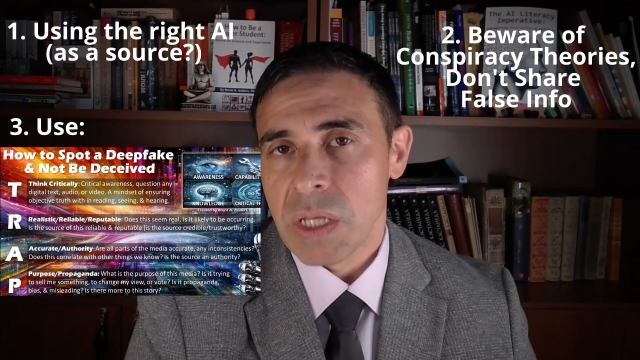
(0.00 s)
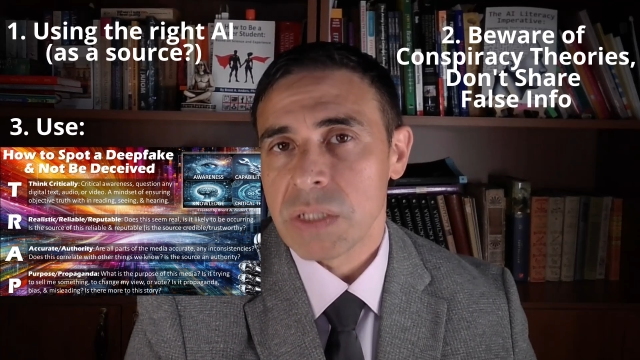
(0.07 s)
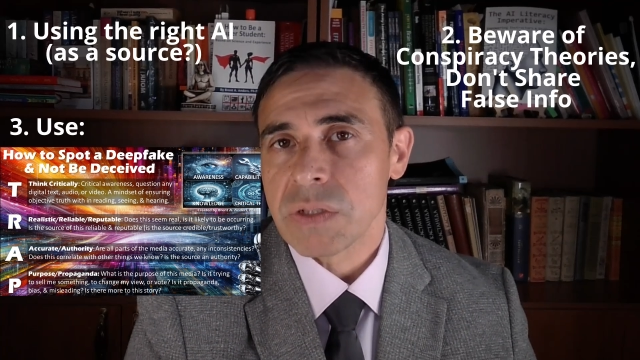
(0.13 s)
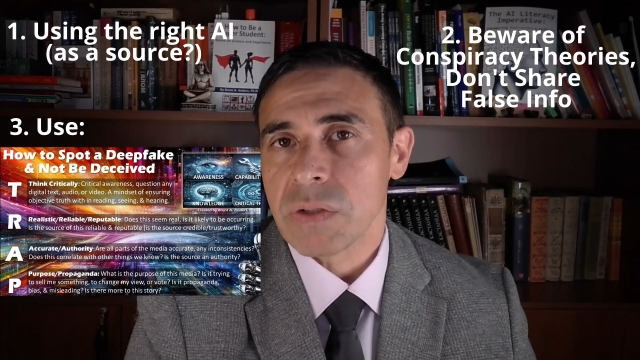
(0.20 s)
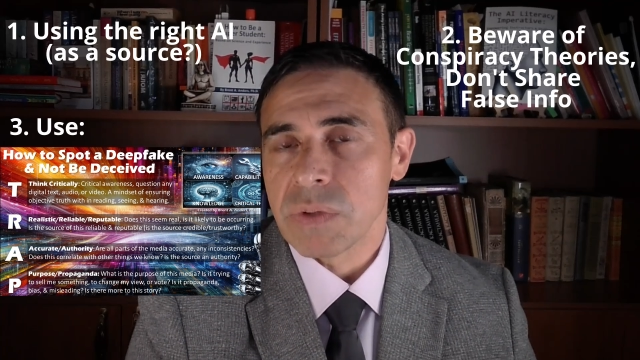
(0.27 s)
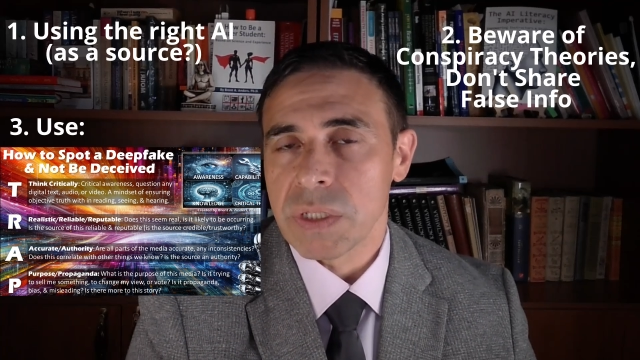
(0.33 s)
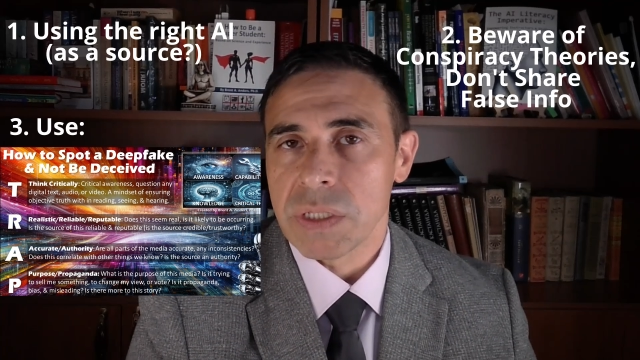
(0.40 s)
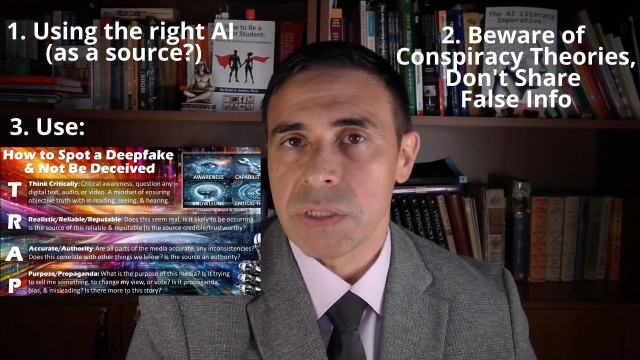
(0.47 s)

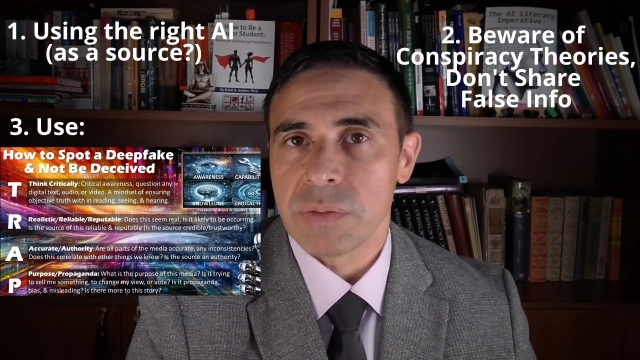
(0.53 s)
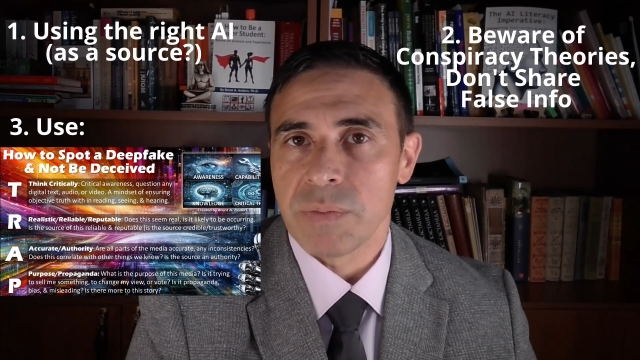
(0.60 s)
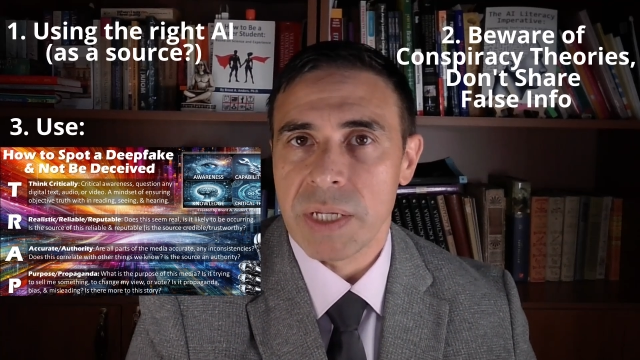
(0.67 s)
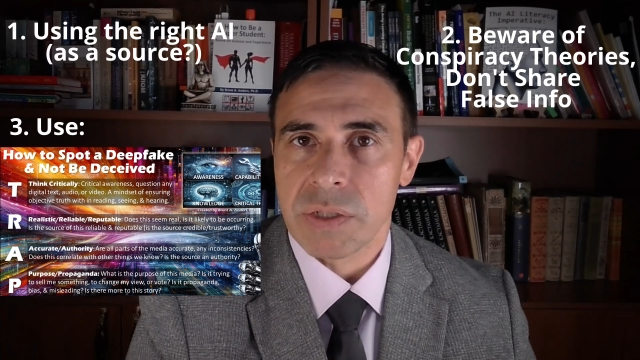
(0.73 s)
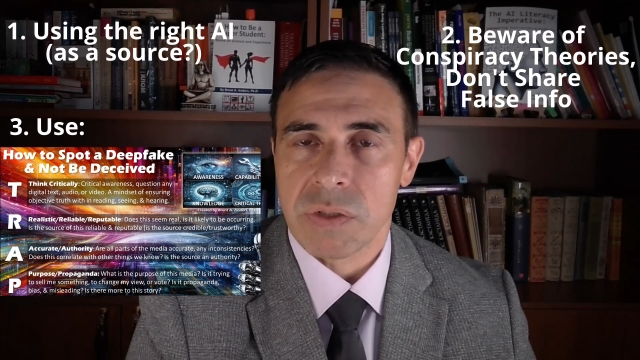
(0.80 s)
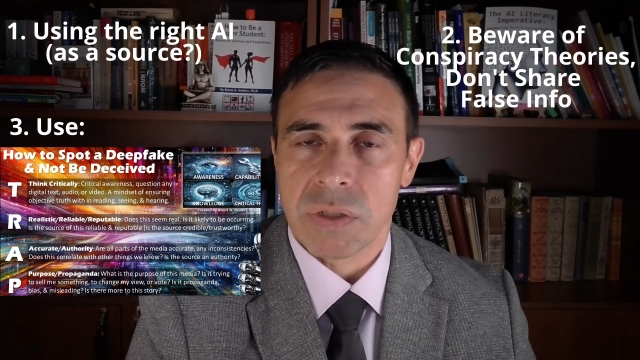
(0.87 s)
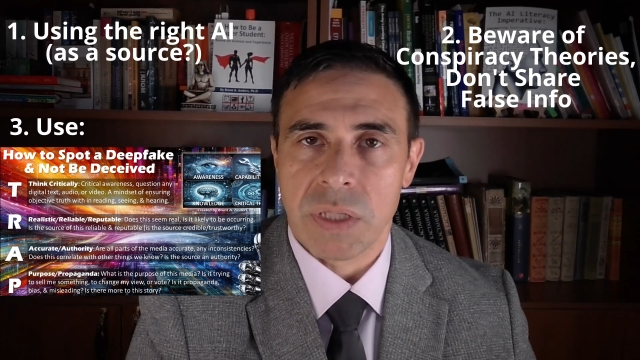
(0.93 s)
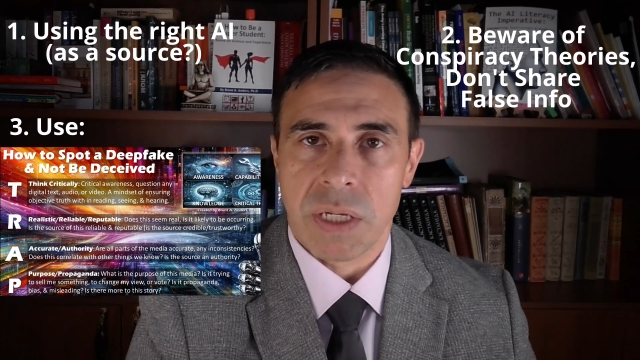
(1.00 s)
so we need to make
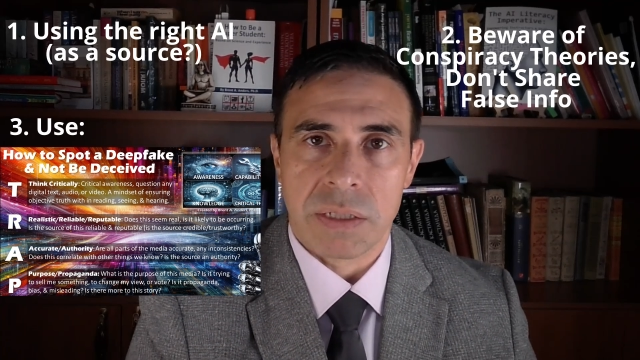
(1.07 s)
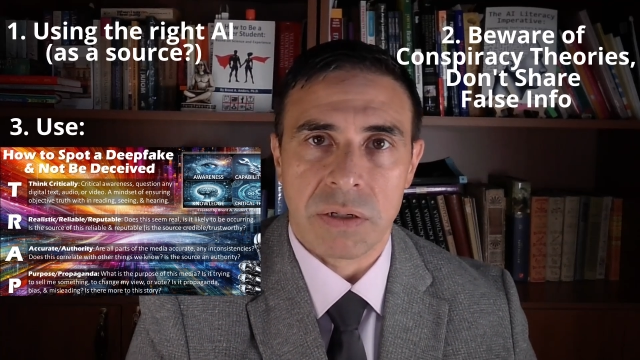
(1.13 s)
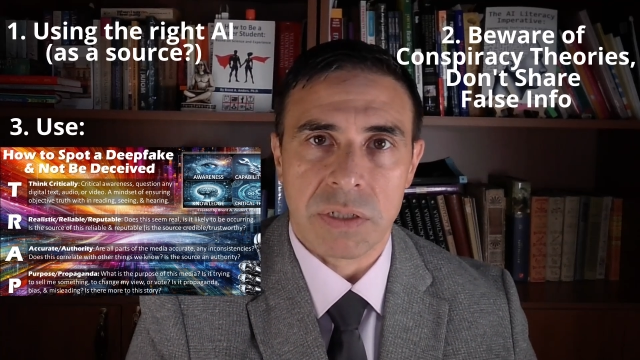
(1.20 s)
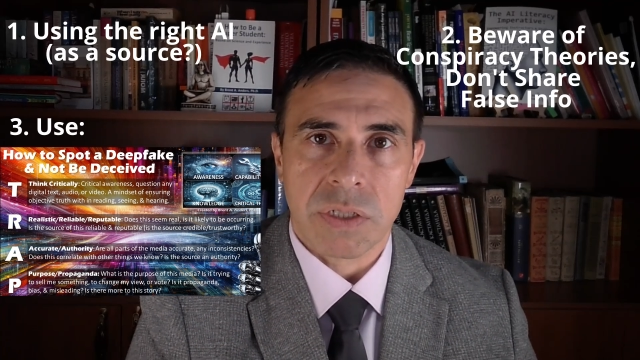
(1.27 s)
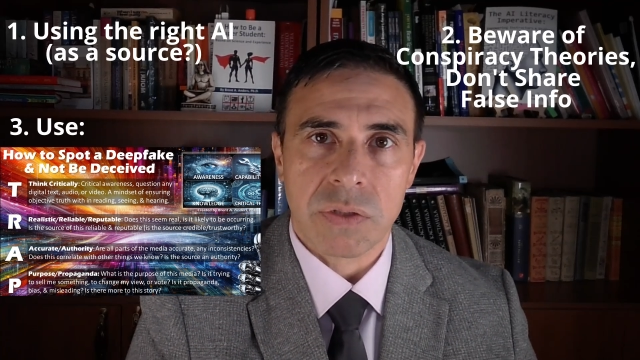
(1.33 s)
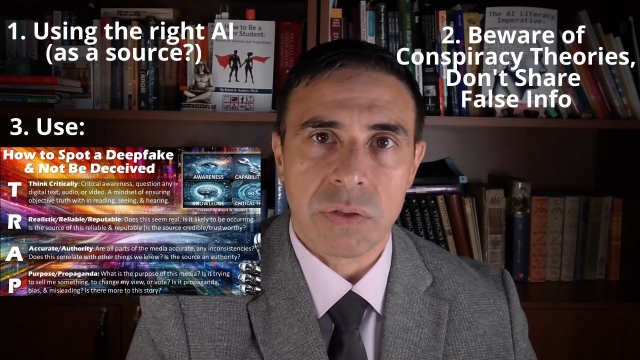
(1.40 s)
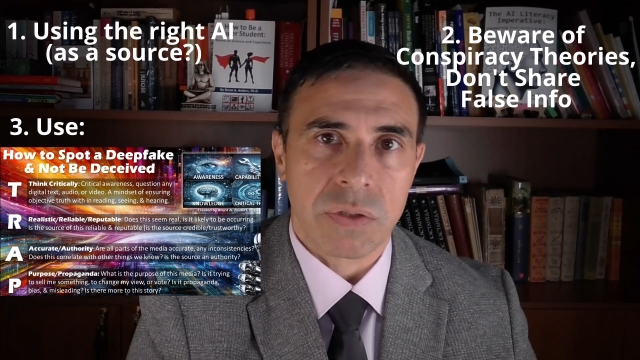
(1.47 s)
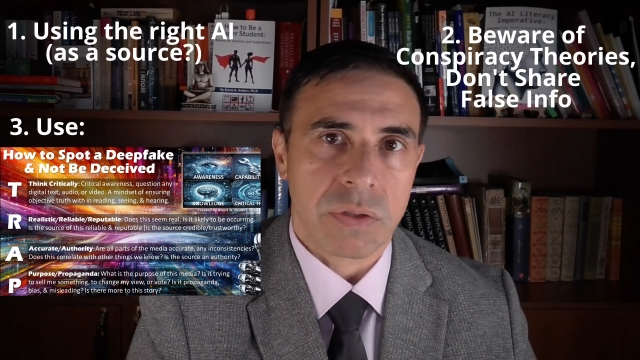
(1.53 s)
sure that our
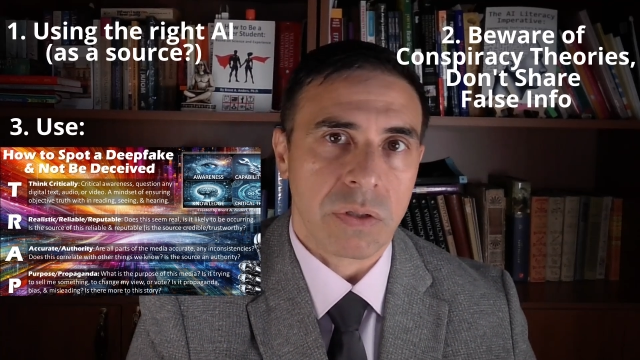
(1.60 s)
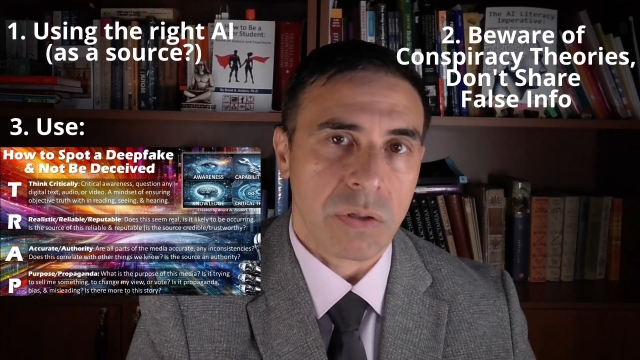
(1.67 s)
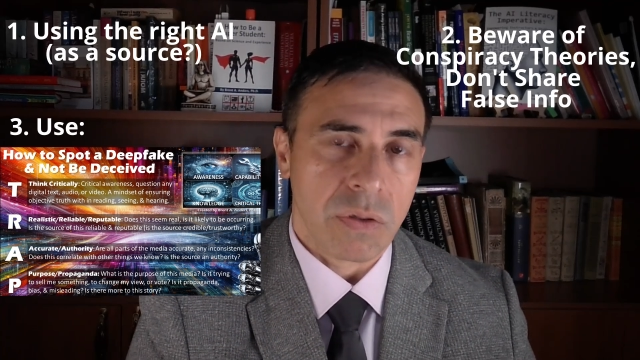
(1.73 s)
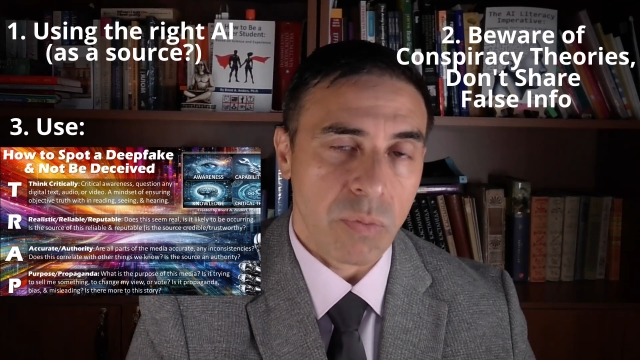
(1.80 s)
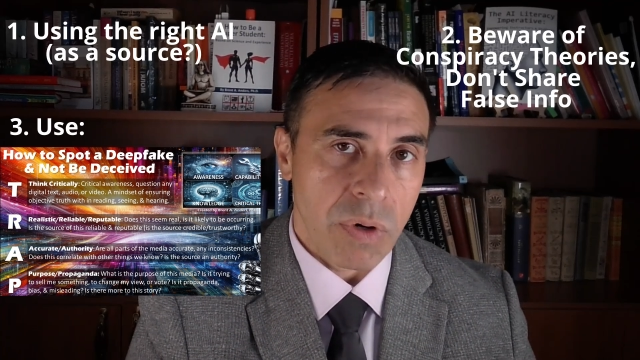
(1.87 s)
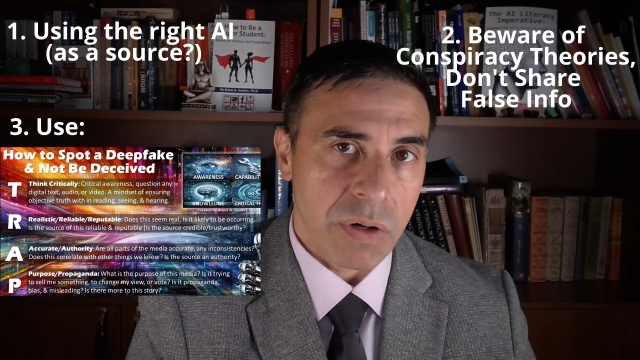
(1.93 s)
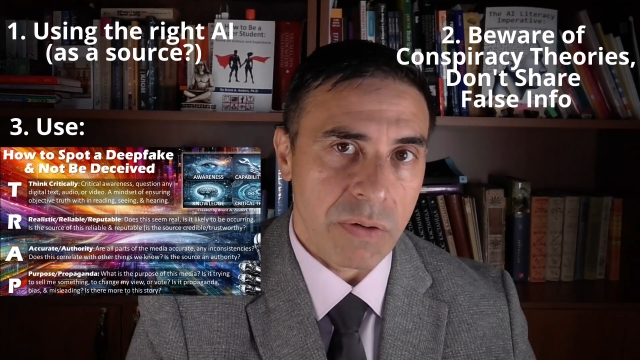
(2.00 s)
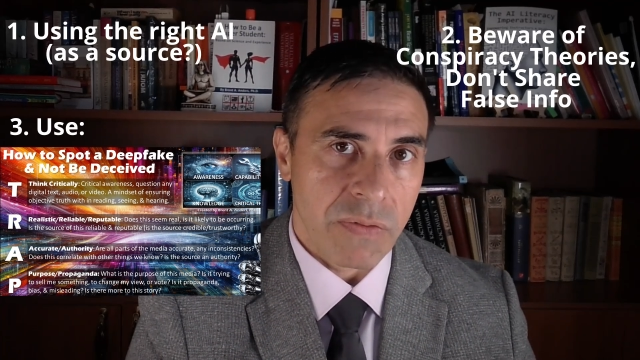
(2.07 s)
students are
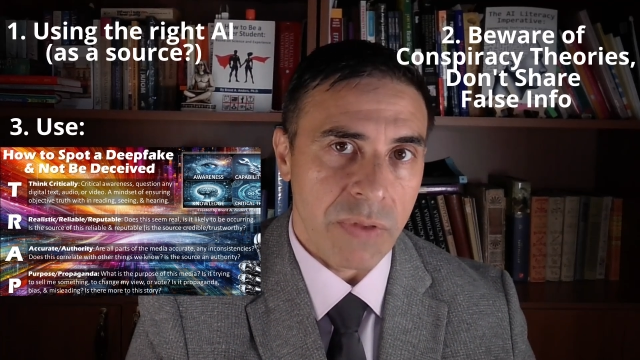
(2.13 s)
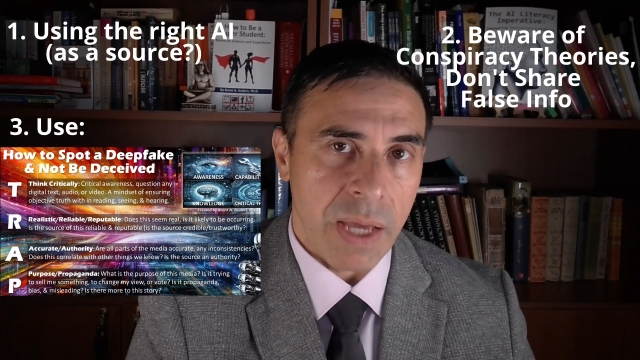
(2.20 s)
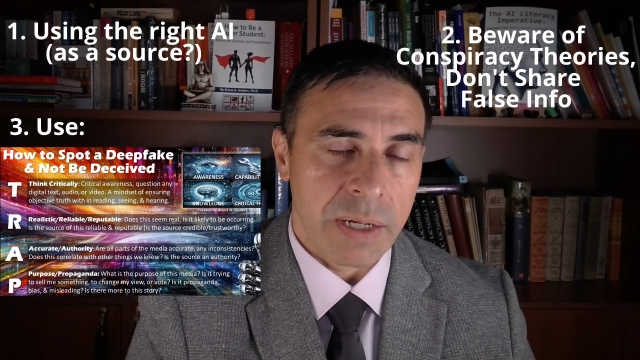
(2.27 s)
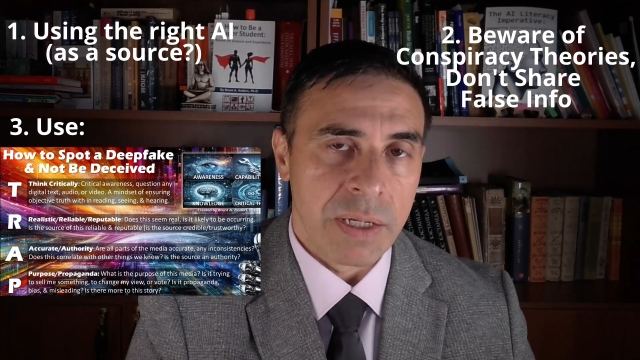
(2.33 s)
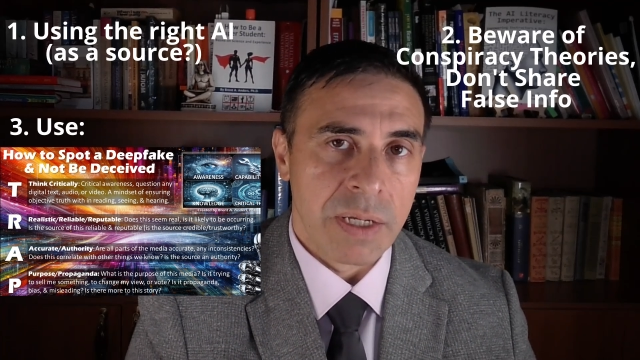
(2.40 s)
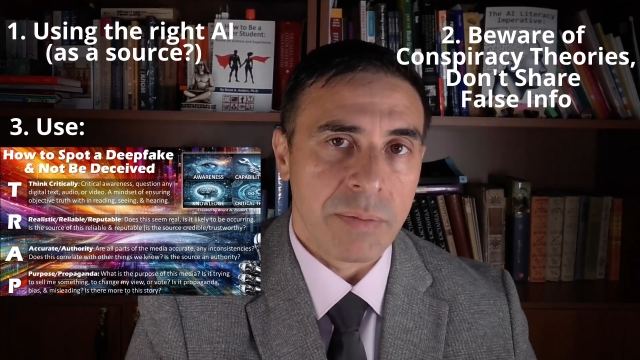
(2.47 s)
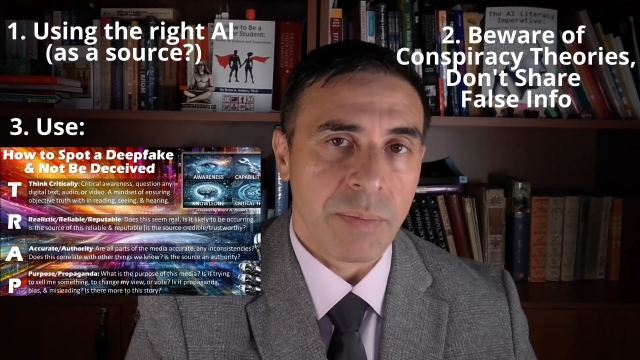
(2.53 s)
aware of that